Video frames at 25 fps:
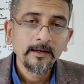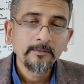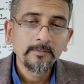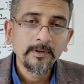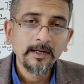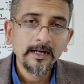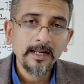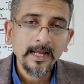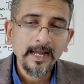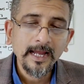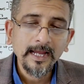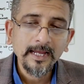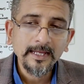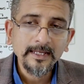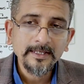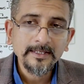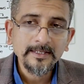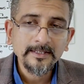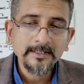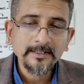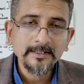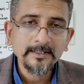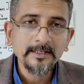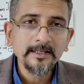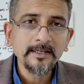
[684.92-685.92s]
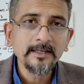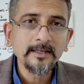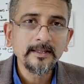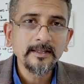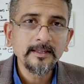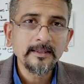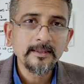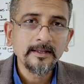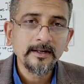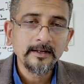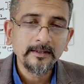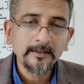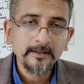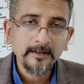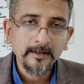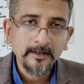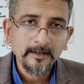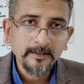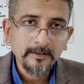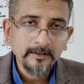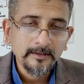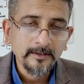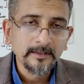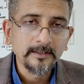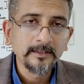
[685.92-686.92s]
But I see that the
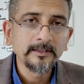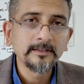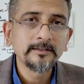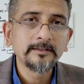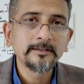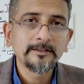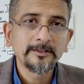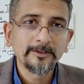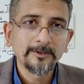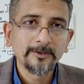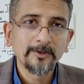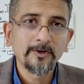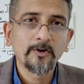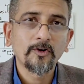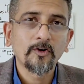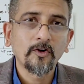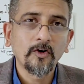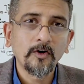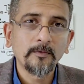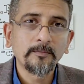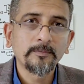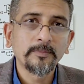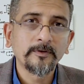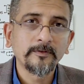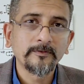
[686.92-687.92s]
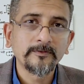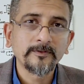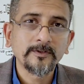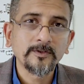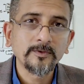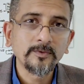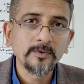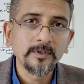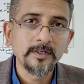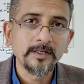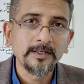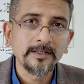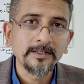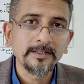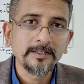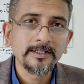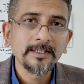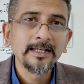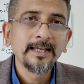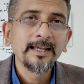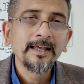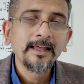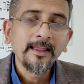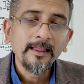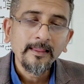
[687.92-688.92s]
current crop of
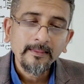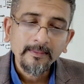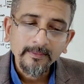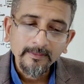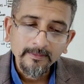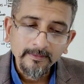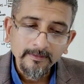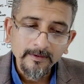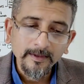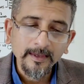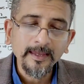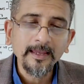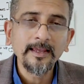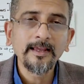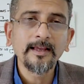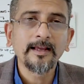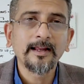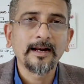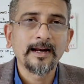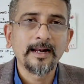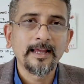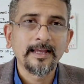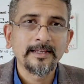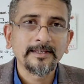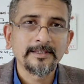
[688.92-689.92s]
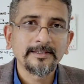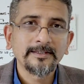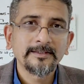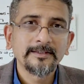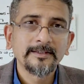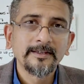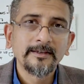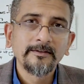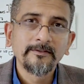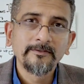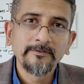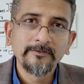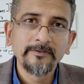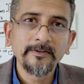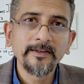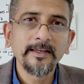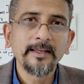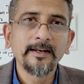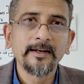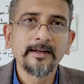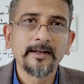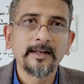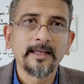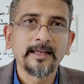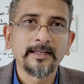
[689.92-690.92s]
students think less,
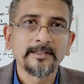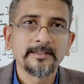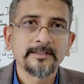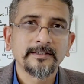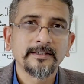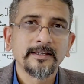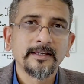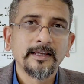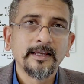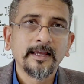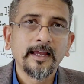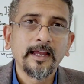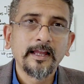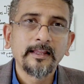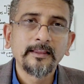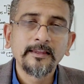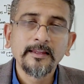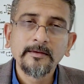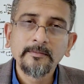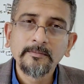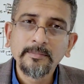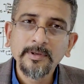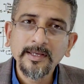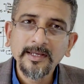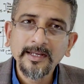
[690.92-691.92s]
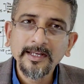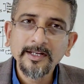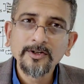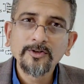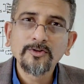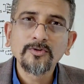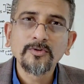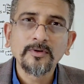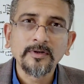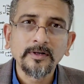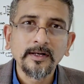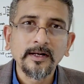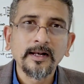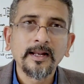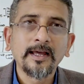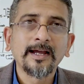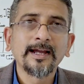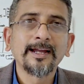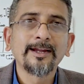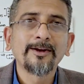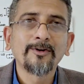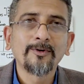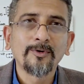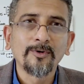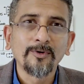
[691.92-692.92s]
feel less, and they begin to
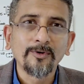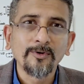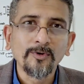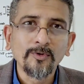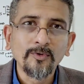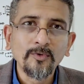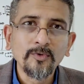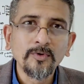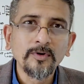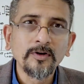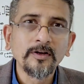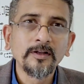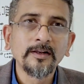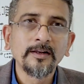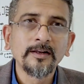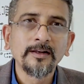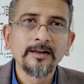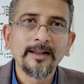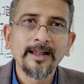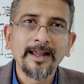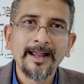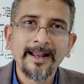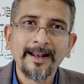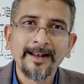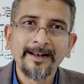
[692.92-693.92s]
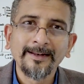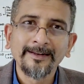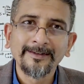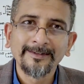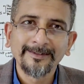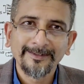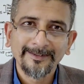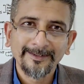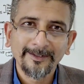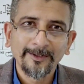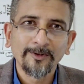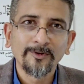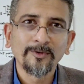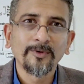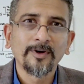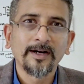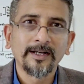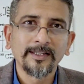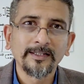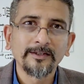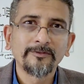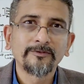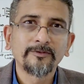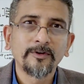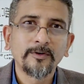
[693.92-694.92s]
rely on Google and, you know,
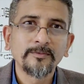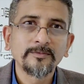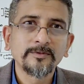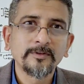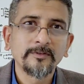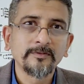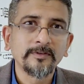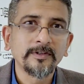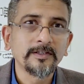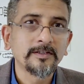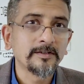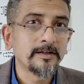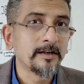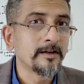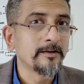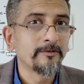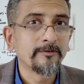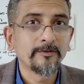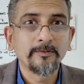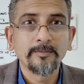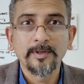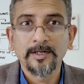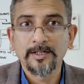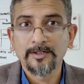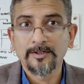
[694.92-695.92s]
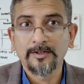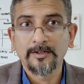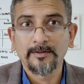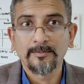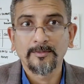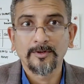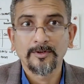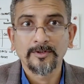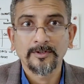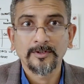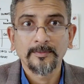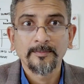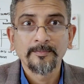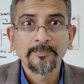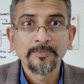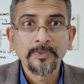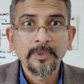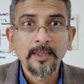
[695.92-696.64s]
other forms of digital information the most.